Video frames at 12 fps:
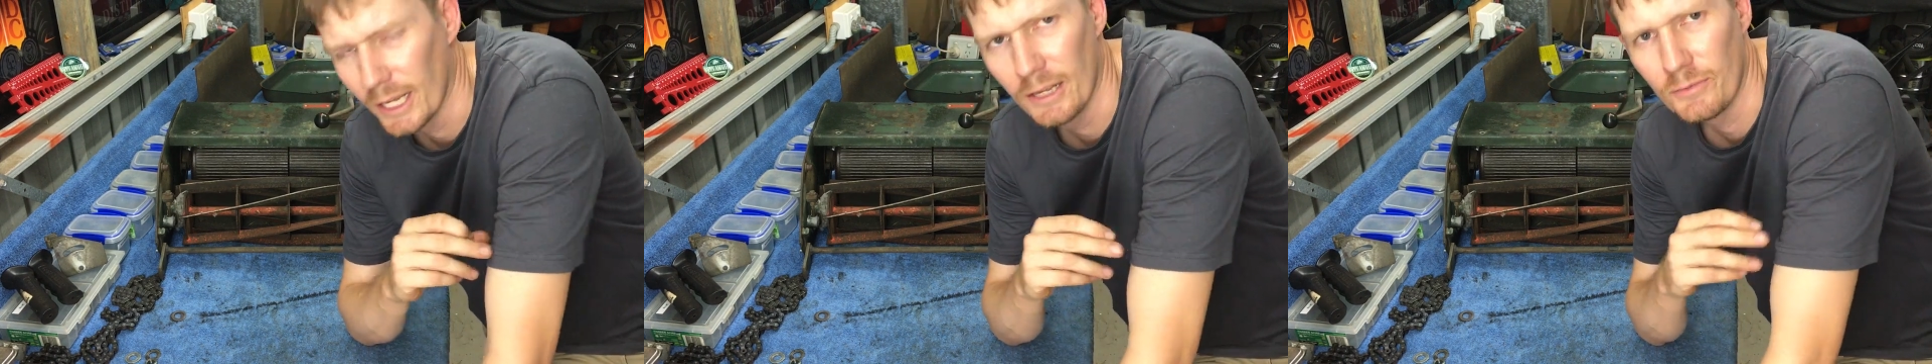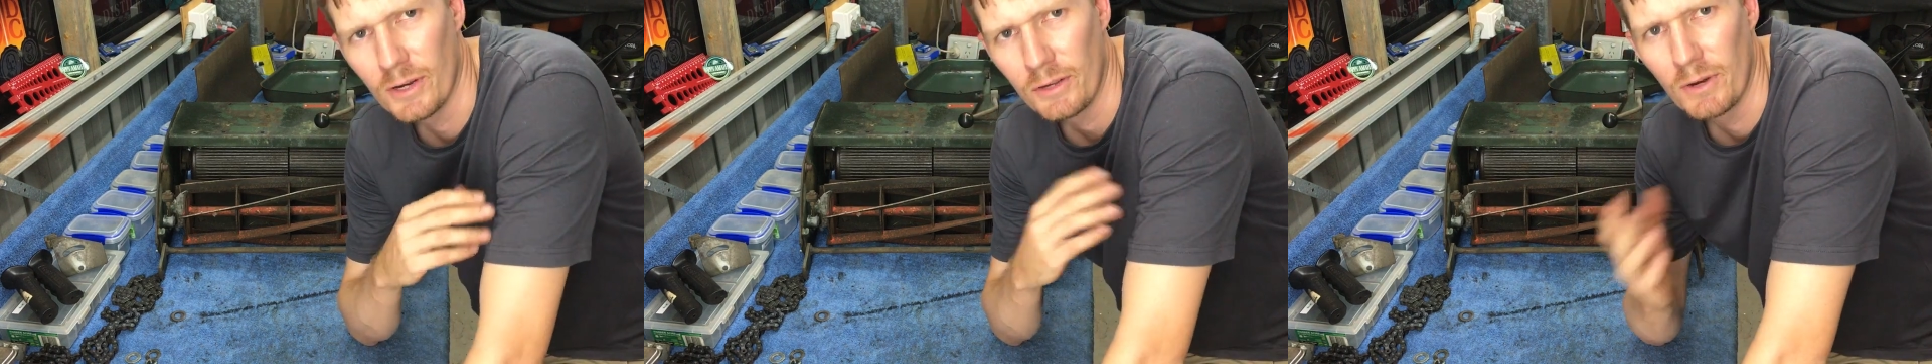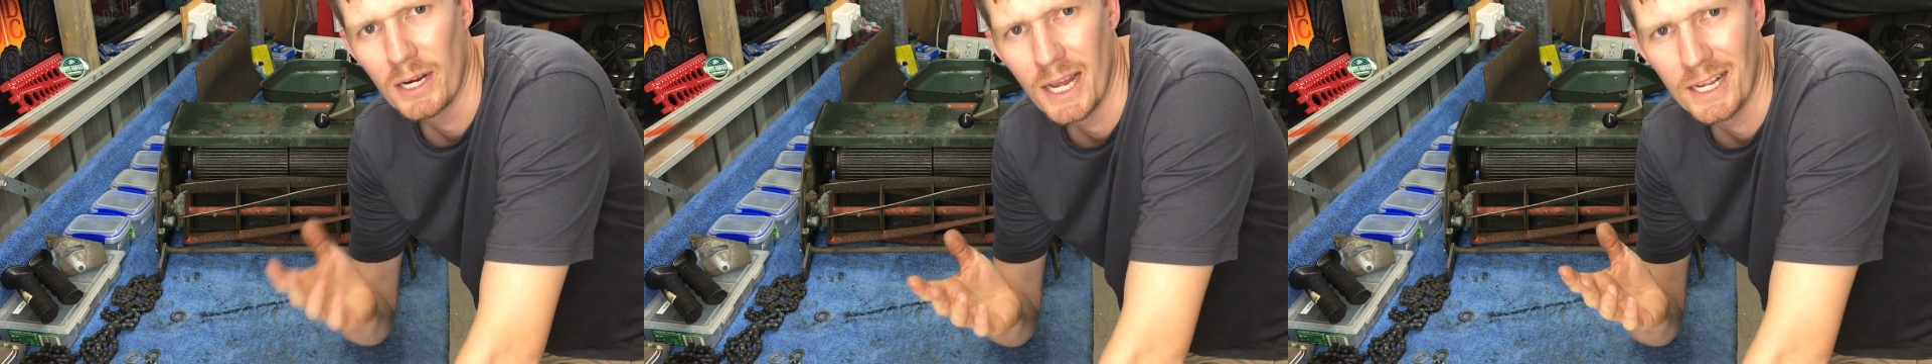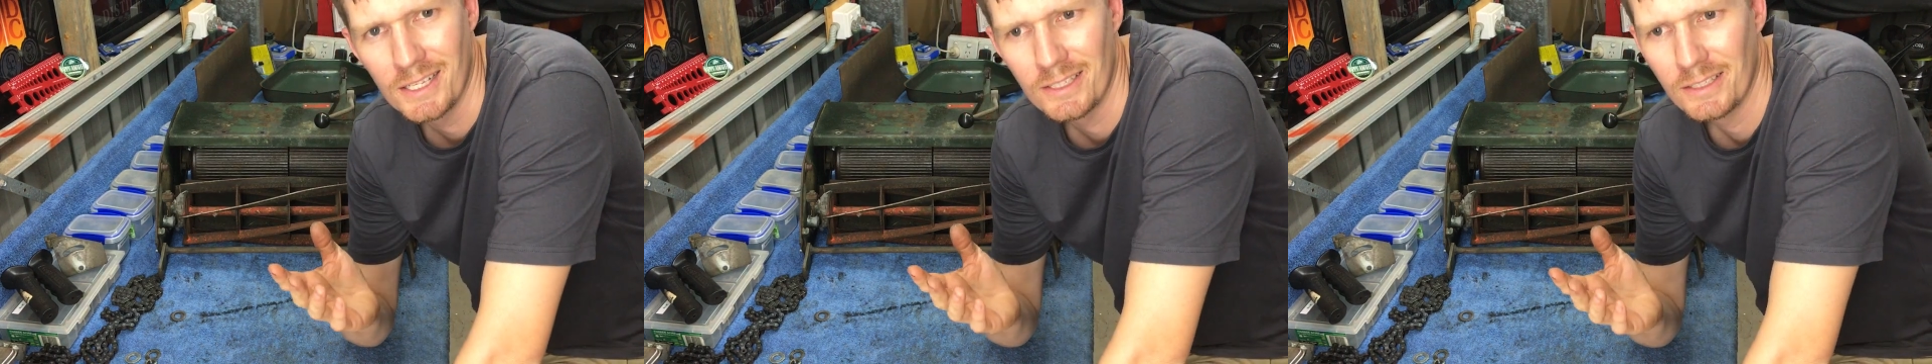If anyone
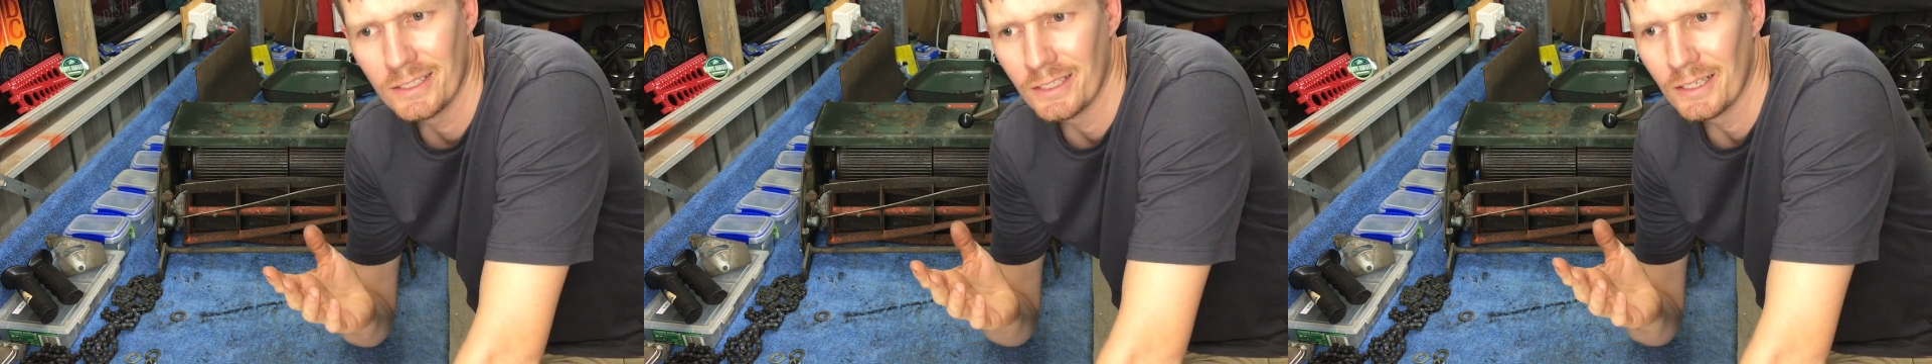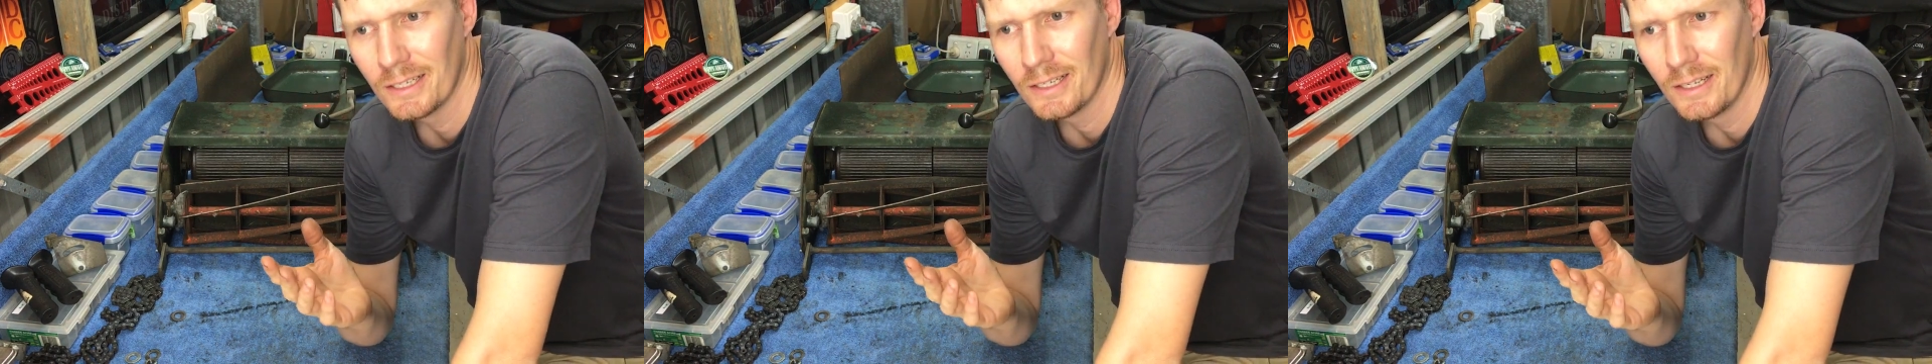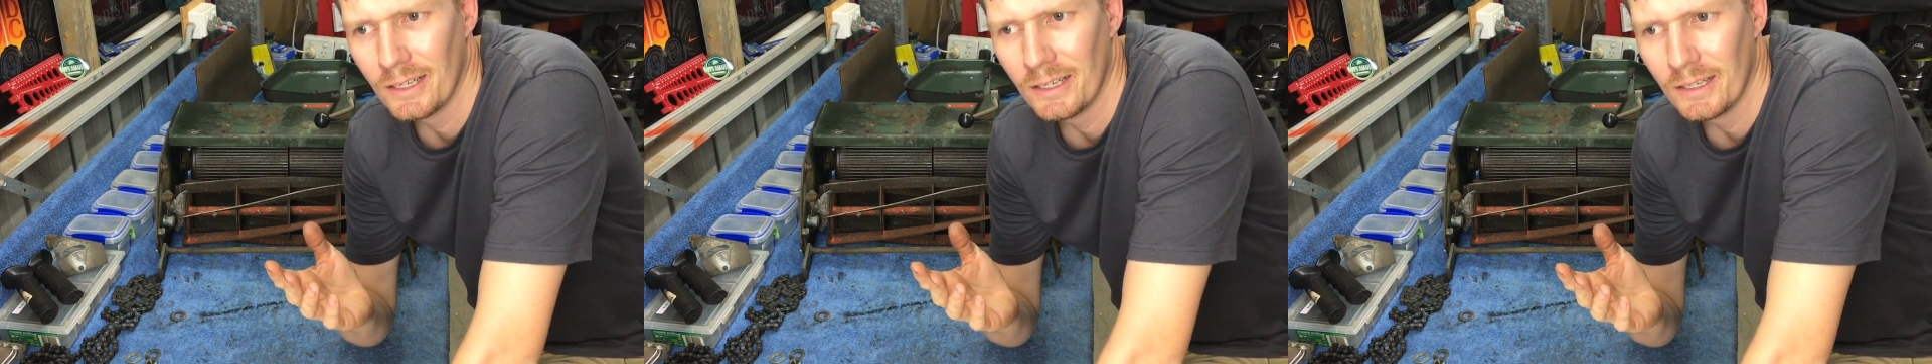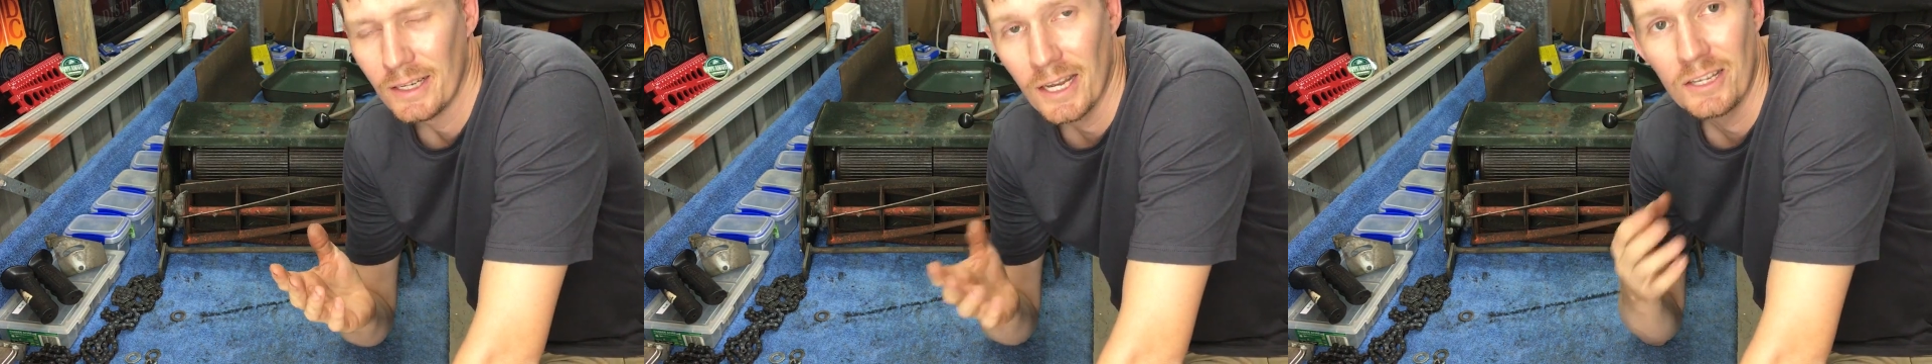has
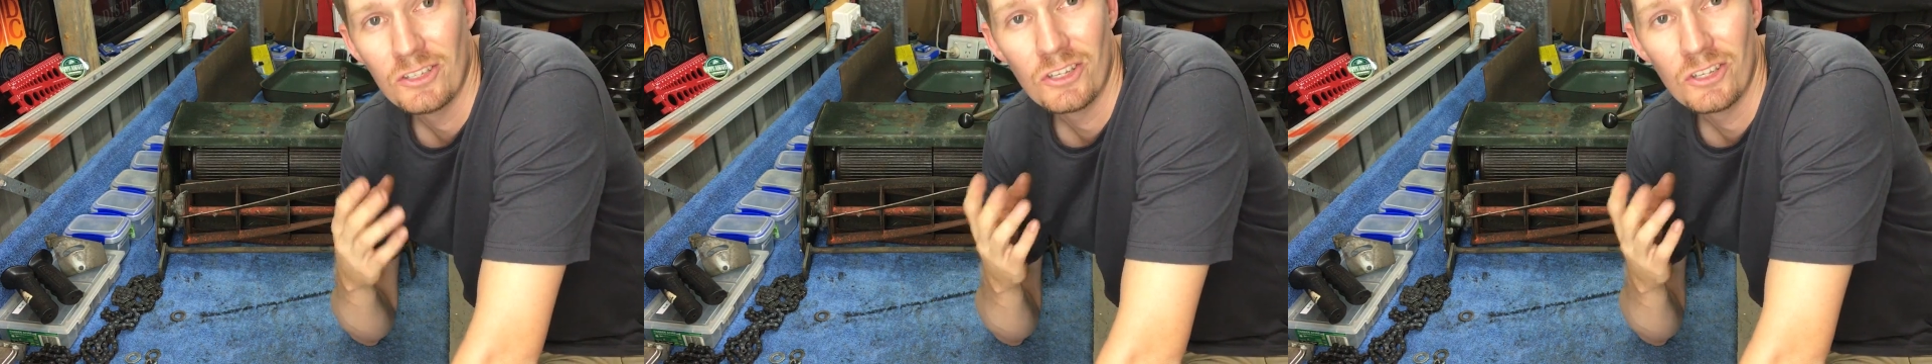any